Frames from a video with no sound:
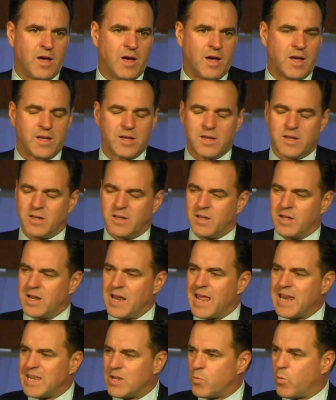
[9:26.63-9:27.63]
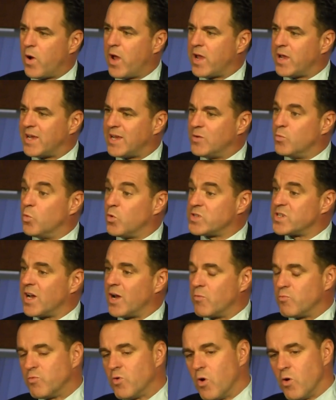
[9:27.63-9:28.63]
uh, in any way in what
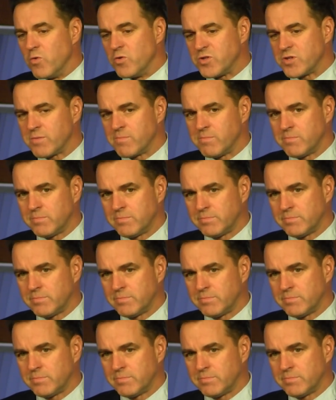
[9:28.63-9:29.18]
I wrote,